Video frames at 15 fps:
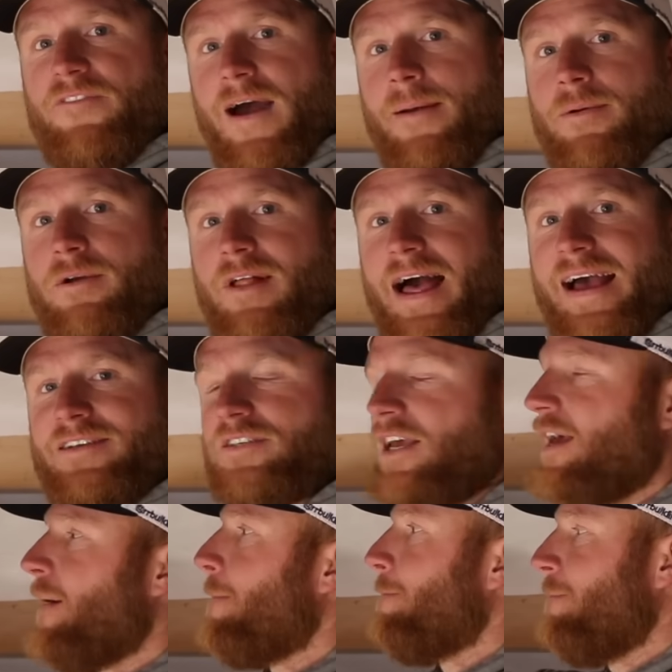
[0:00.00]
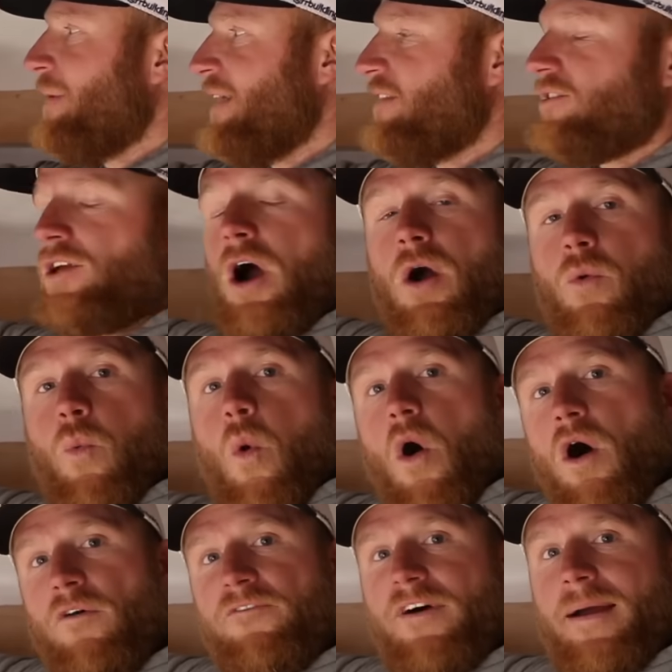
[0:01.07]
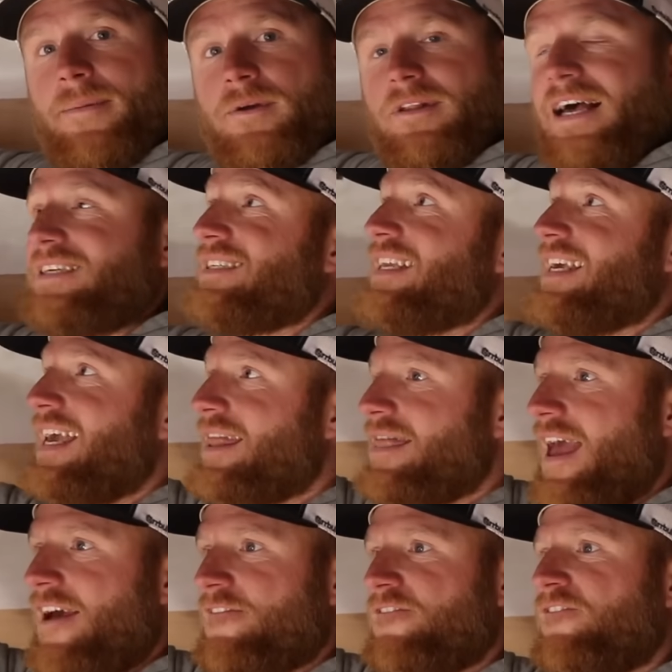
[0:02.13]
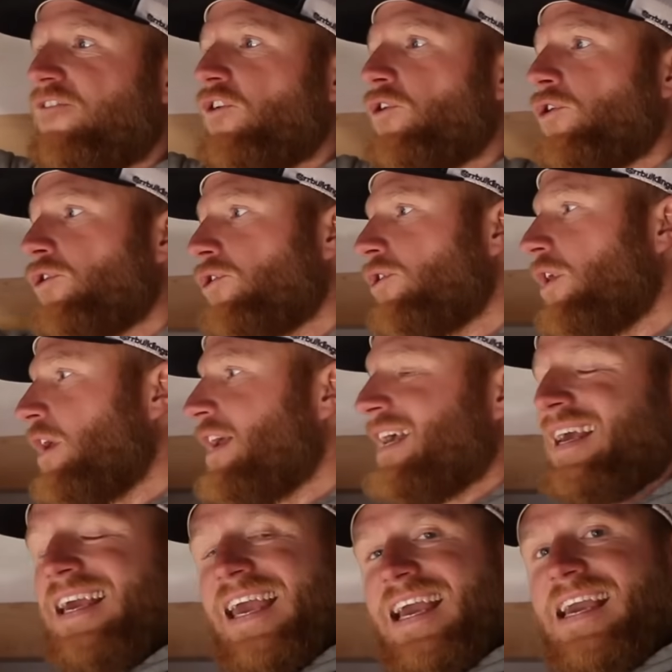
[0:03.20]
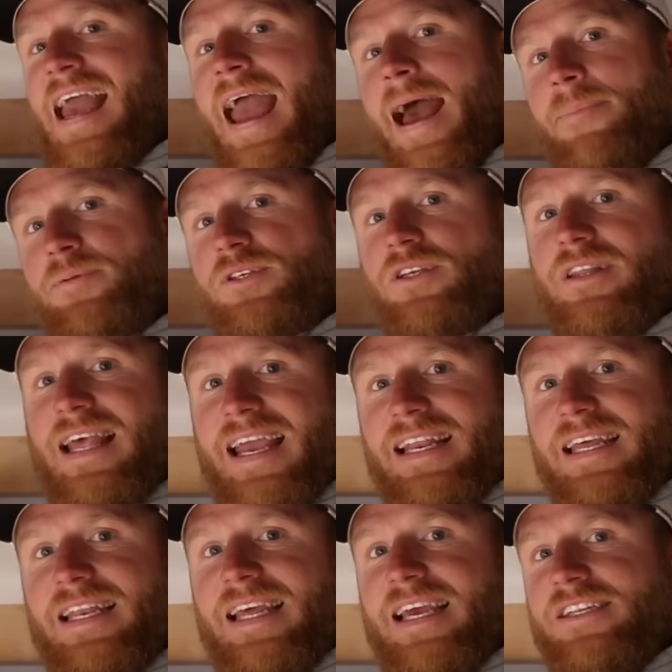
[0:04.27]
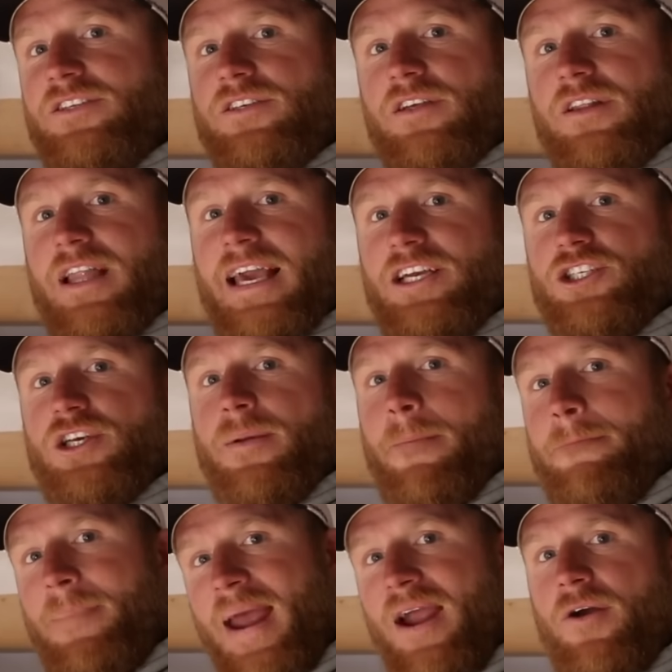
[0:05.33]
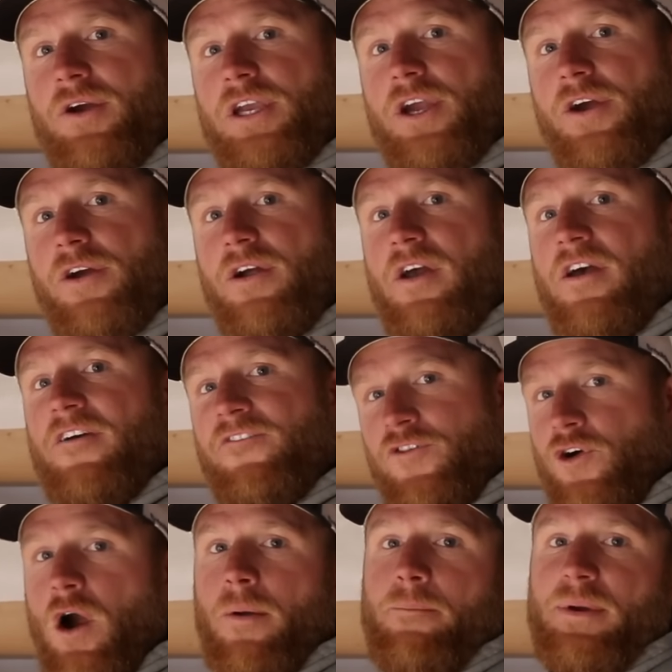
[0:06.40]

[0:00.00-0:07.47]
fiberglass meets our wall fiberglass to get that full encapsulated insulation barrier for our